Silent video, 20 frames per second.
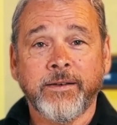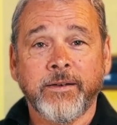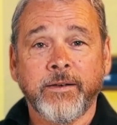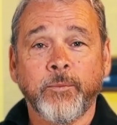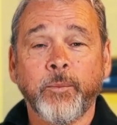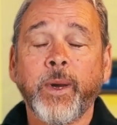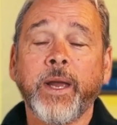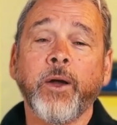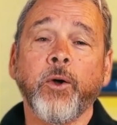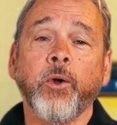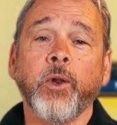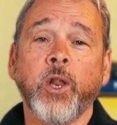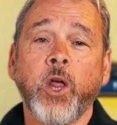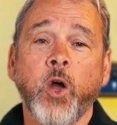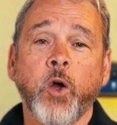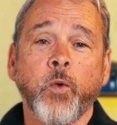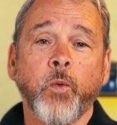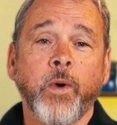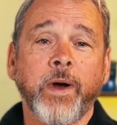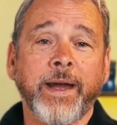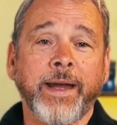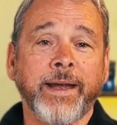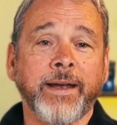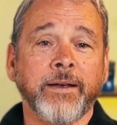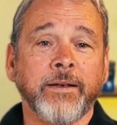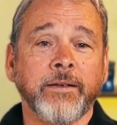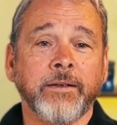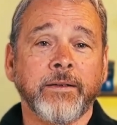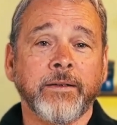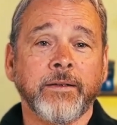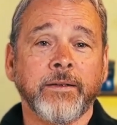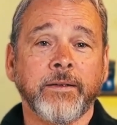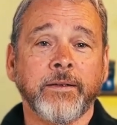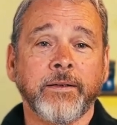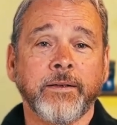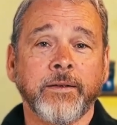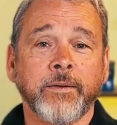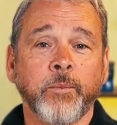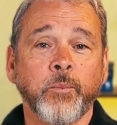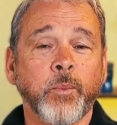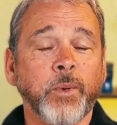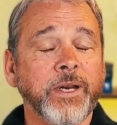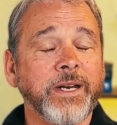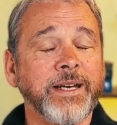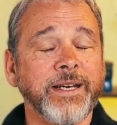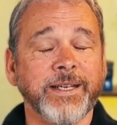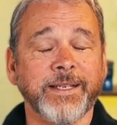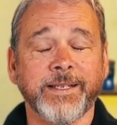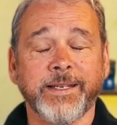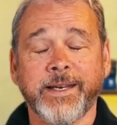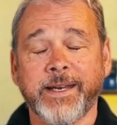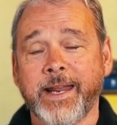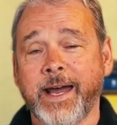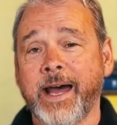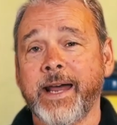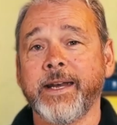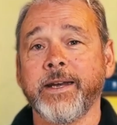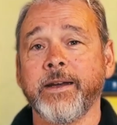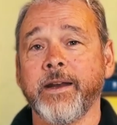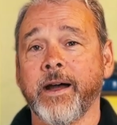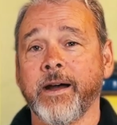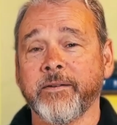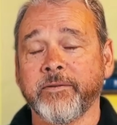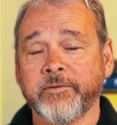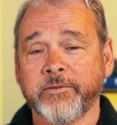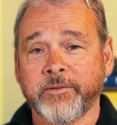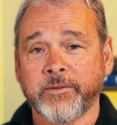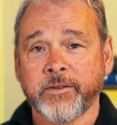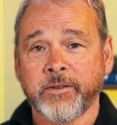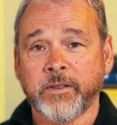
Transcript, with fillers: may go a long way, but it is not enough.